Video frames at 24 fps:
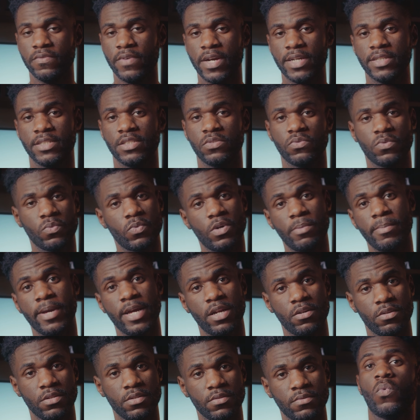devices with one
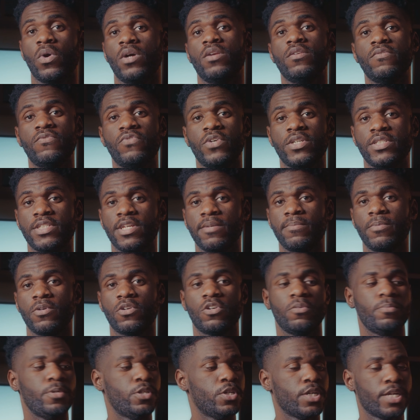battery. One, for example,
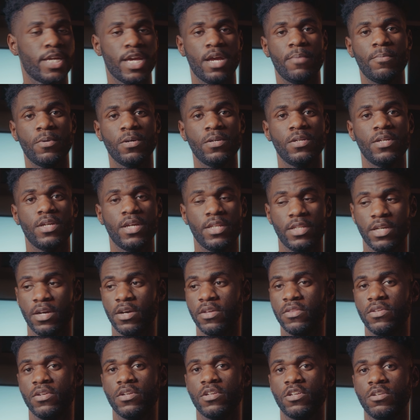could be your camera, and the
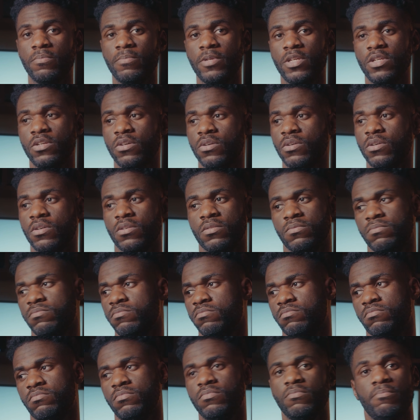other could be your
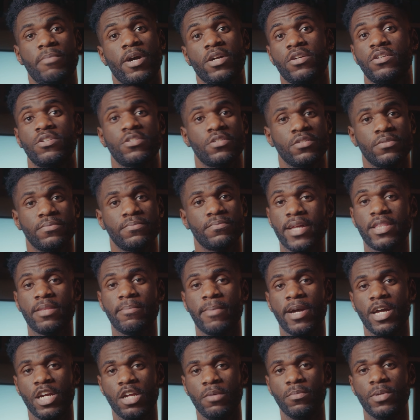monitor. At the
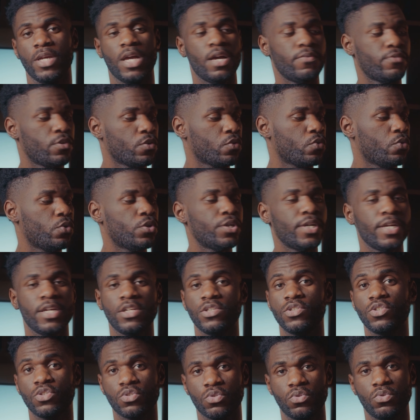bottom, you have a
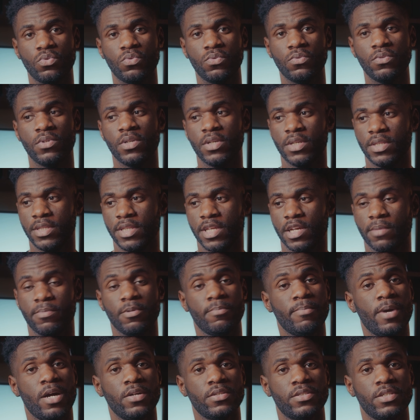1/4-inch screw that
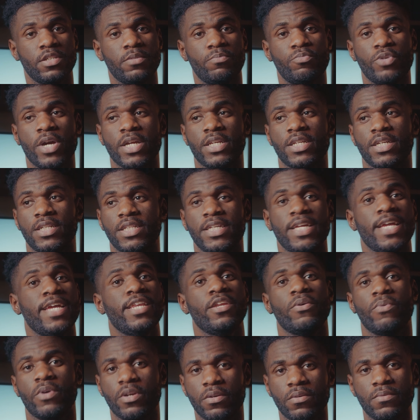can be mounted practically
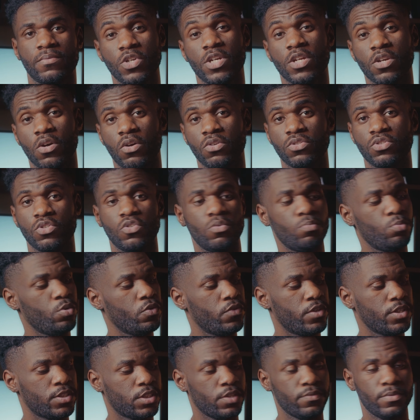anywhere. You can also
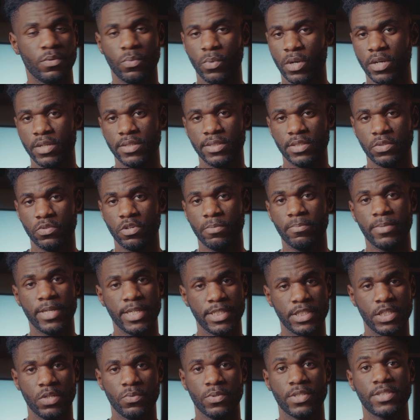remove this if you want to
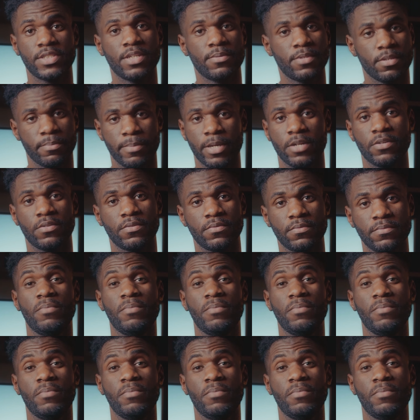replace it with something better.